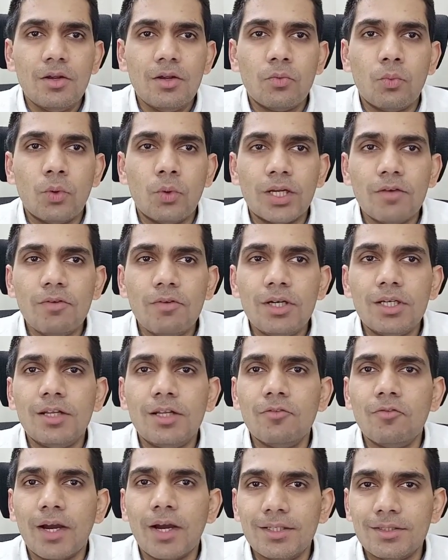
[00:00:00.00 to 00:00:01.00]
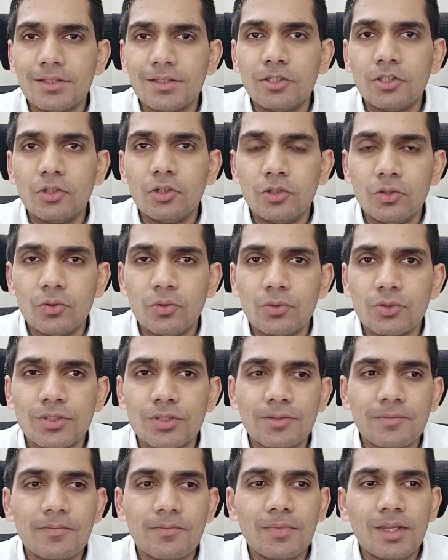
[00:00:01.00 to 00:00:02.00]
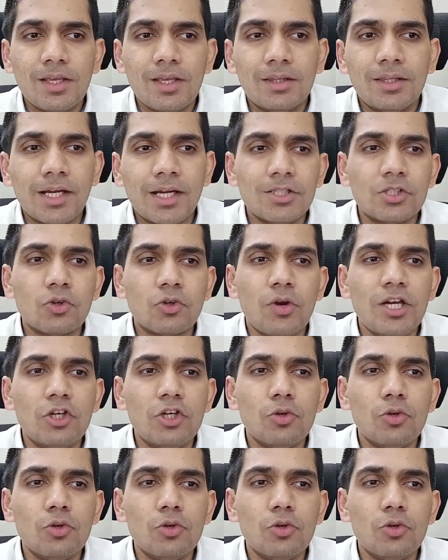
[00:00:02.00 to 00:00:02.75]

whatever divisor you use, that is going